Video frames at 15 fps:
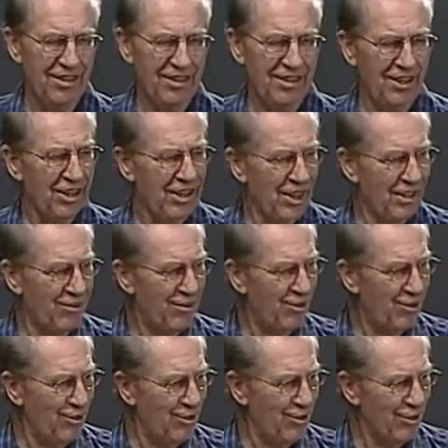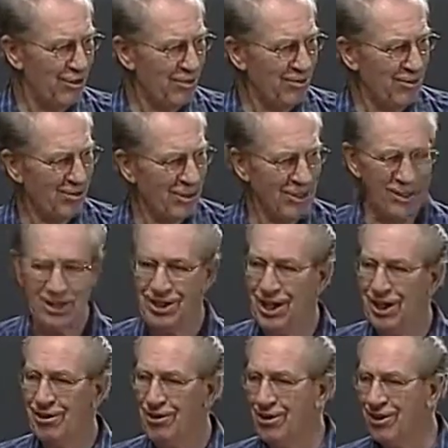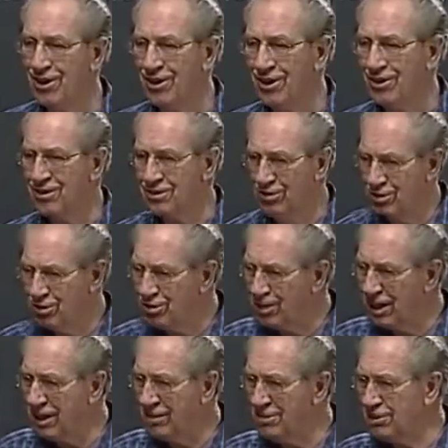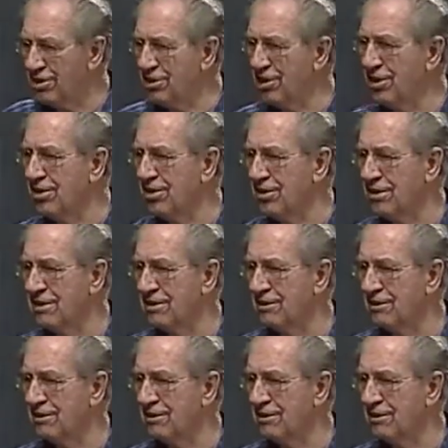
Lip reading: He gave the whole human race how long? 2,000 years.